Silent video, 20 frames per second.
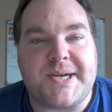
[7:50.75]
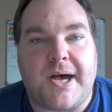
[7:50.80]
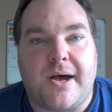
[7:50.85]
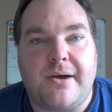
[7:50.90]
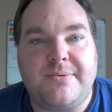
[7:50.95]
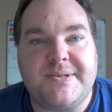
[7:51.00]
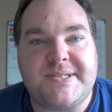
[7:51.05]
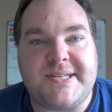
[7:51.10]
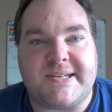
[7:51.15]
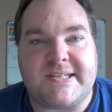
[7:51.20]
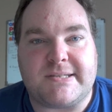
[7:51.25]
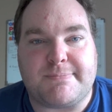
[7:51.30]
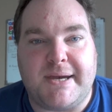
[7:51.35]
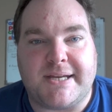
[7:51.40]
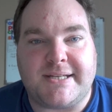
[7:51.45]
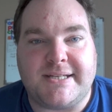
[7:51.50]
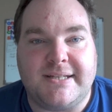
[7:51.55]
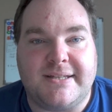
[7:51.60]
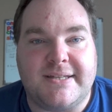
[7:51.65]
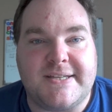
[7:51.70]
I was
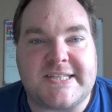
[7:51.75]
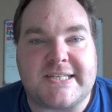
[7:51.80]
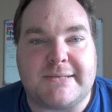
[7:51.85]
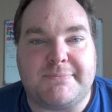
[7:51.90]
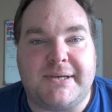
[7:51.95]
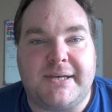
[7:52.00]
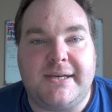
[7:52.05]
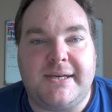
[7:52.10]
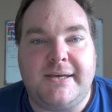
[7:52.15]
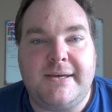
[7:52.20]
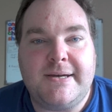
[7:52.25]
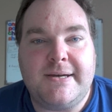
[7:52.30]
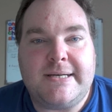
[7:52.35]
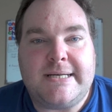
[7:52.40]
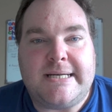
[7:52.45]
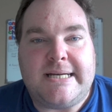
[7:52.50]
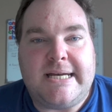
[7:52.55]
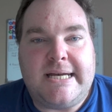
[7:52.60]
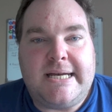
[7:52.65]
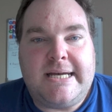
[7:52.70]
expecting this to be
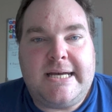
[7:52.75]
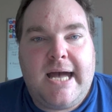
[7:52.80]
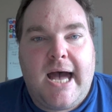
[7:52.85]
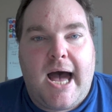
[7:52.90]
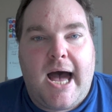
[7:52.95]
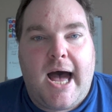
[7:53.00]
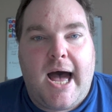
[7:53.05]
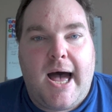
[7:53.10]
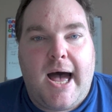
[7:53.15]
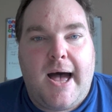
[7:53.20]
a